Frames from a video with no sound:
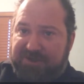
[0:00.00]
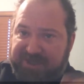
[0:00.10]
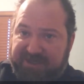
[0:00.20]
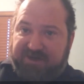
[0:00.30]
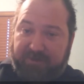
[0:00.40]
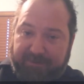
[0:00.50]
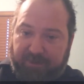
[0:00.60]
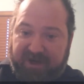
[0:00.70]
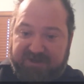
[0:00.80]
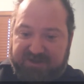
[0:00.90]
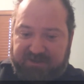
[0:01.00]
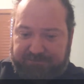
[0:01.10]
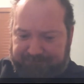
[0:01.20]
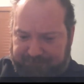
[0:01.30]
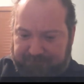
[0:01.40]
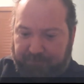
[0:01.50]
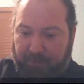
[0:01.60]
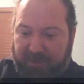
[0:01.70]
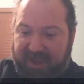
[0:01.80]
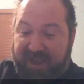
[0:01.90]
sets and rep ranges,
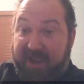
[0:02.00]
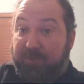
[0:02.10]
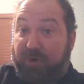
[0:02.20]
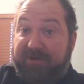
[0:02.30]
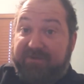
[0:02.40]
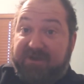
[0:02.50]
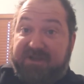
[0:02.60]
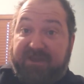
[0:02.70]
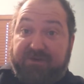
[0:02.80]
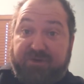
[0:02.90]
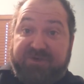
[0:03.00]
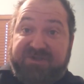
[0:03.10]
and brought everything together to a